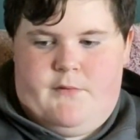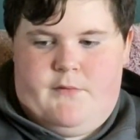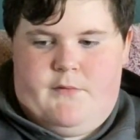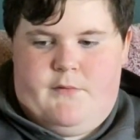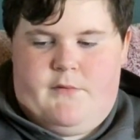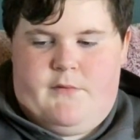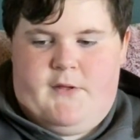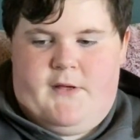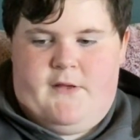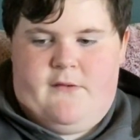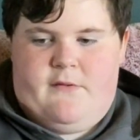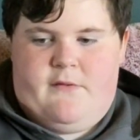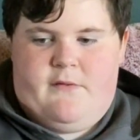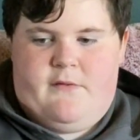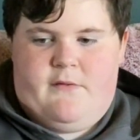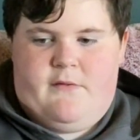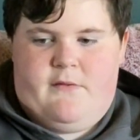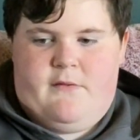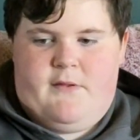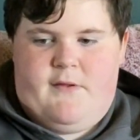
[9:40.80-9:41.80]
size
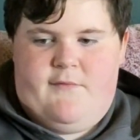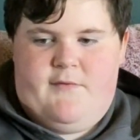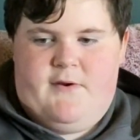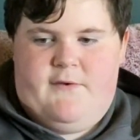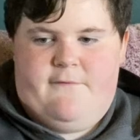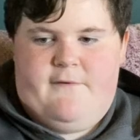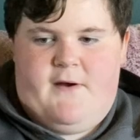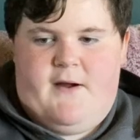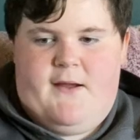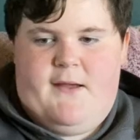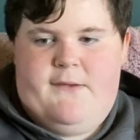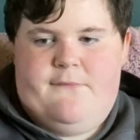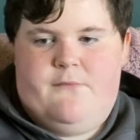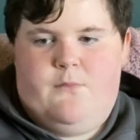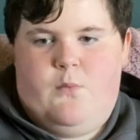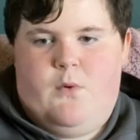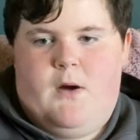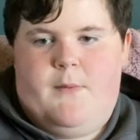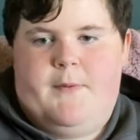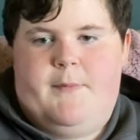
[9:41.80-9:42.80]
75
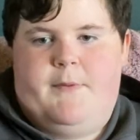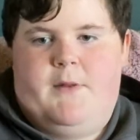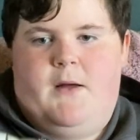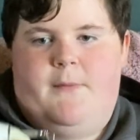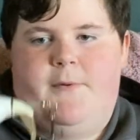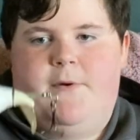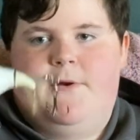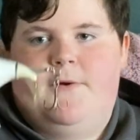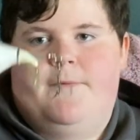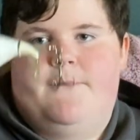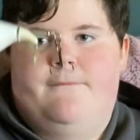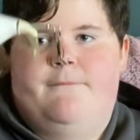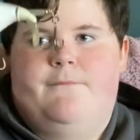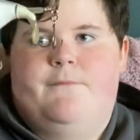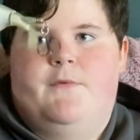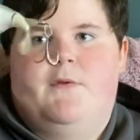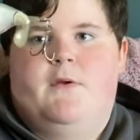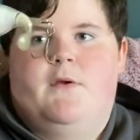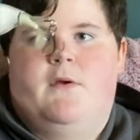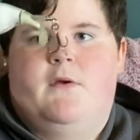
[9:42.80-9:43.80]
Whopper Plopper.
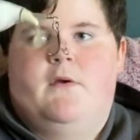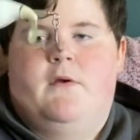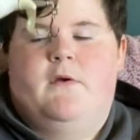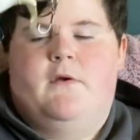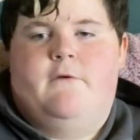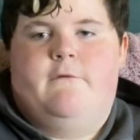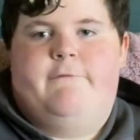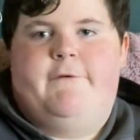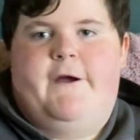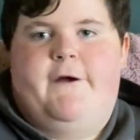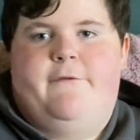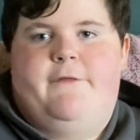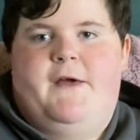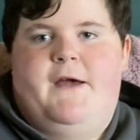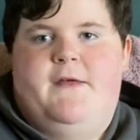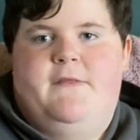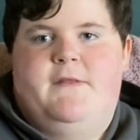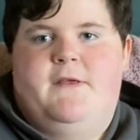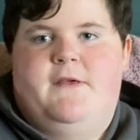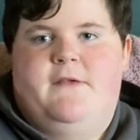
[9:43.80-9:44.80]
Found
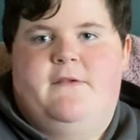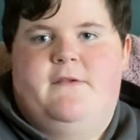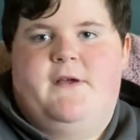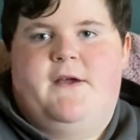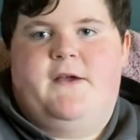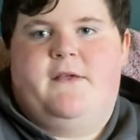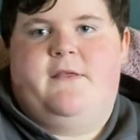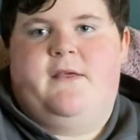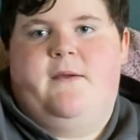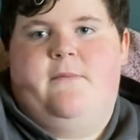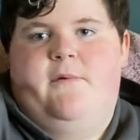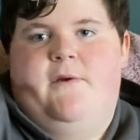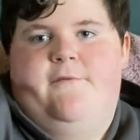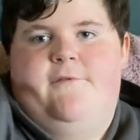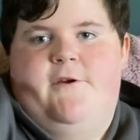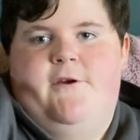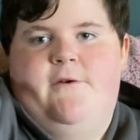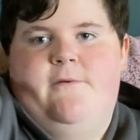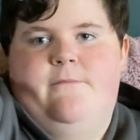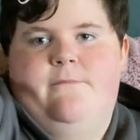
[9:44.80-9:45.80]
that in the exact same
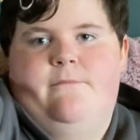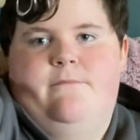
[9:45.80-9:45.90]
river.